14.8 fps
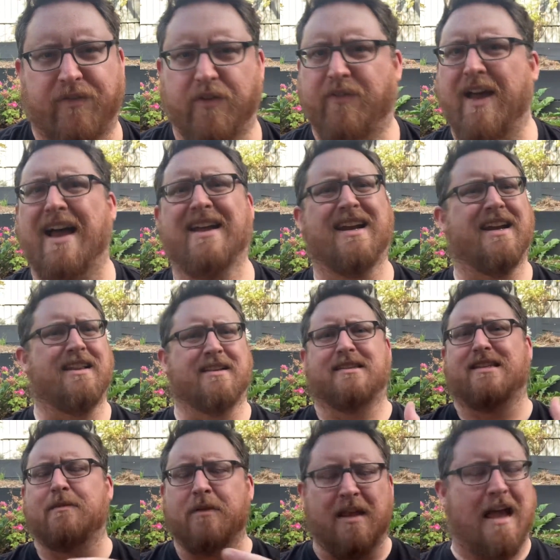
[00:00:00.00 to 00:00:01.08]
you've had anything
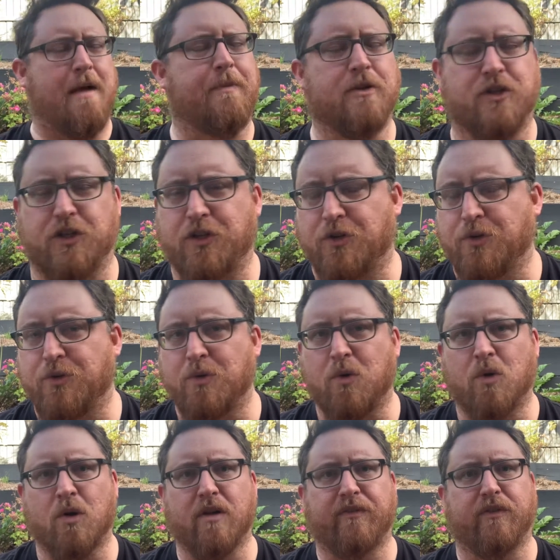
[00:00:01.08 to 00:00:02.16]
similar happen to you,
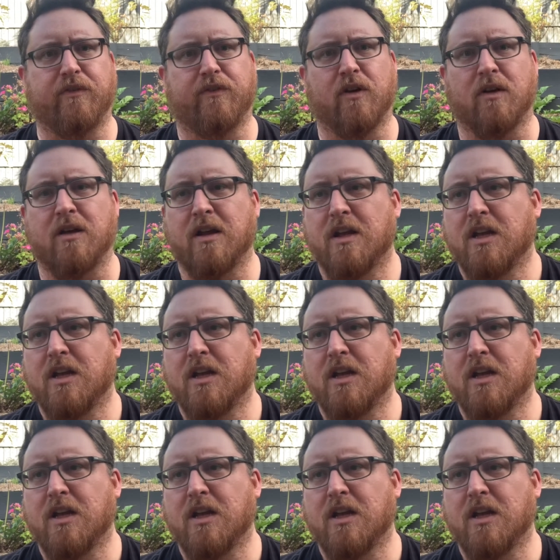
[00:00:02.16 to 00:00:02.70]
or if you've got